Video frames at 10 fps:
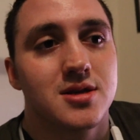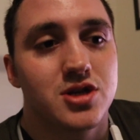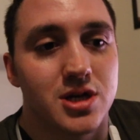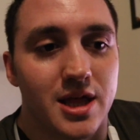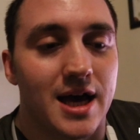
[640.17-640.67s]

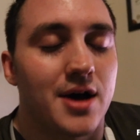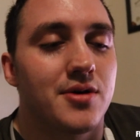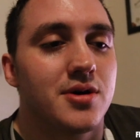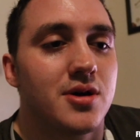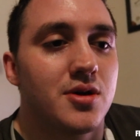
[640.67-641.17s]
chill
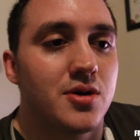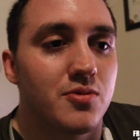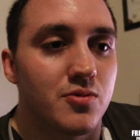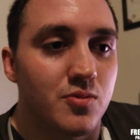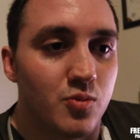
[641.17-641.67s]
out,
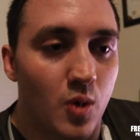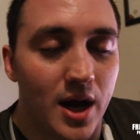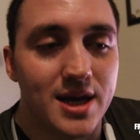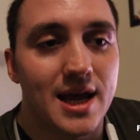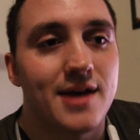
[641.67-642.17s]

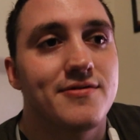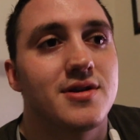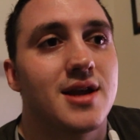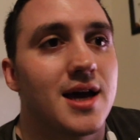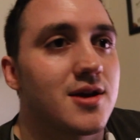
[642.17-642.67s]
wind down for
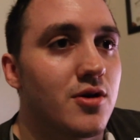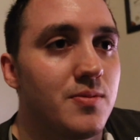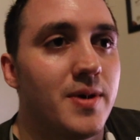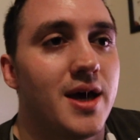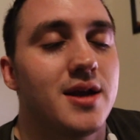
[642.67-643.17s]
the night, go
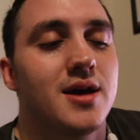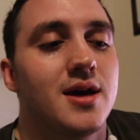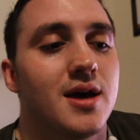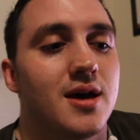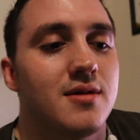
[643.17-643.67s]
to bed.
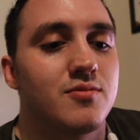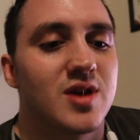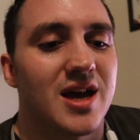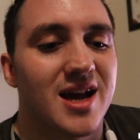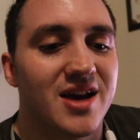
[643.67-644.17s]
Um, we
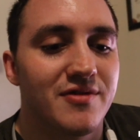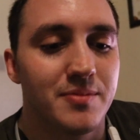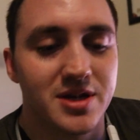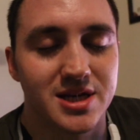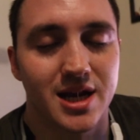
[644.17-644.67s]
got kind of a
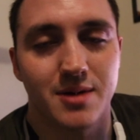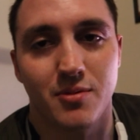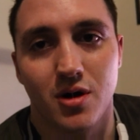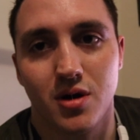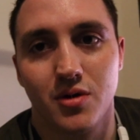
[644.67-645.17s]
busy day
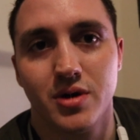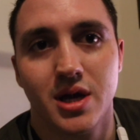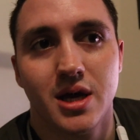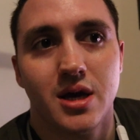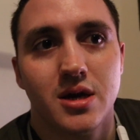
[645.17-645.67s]
tomorrow,
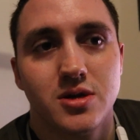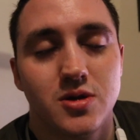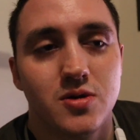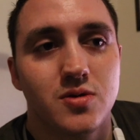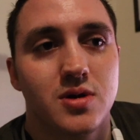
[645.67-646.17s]

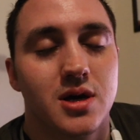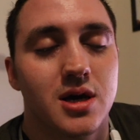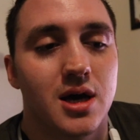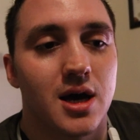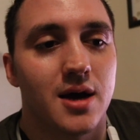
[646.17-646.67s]
too.
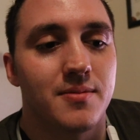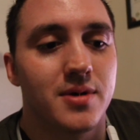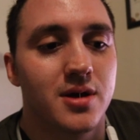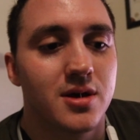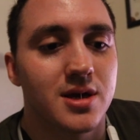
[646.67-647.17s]
Um,
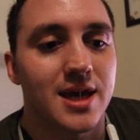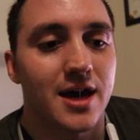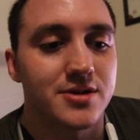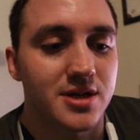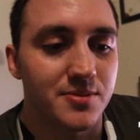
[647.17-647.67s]

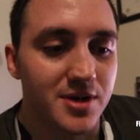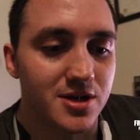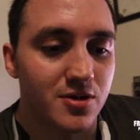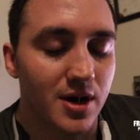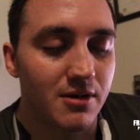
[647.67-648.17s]
Cal's gonna meet
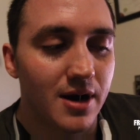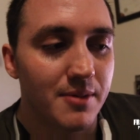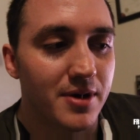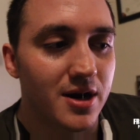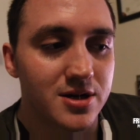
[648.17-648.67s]
his great
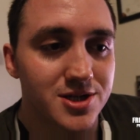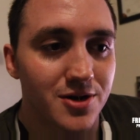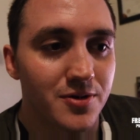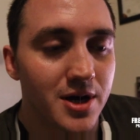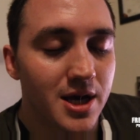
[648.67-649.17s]
grandparents,
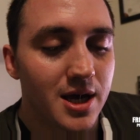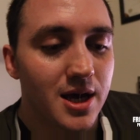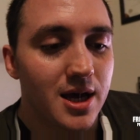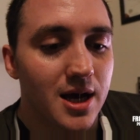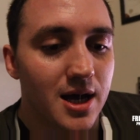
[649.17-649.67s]
so
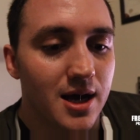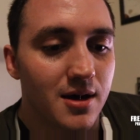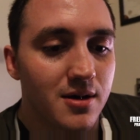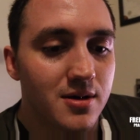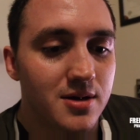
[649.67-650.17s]

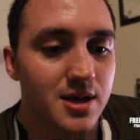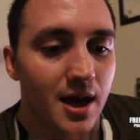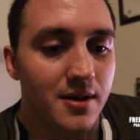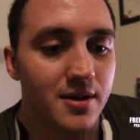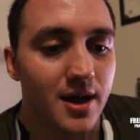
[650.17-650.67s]
uh,
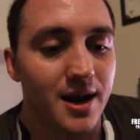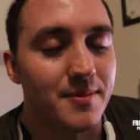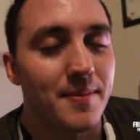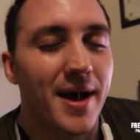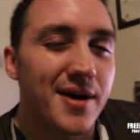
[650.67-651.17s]
yeah. And
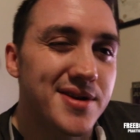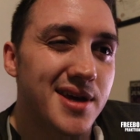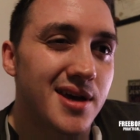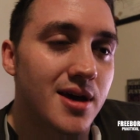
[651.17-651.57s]
I'm about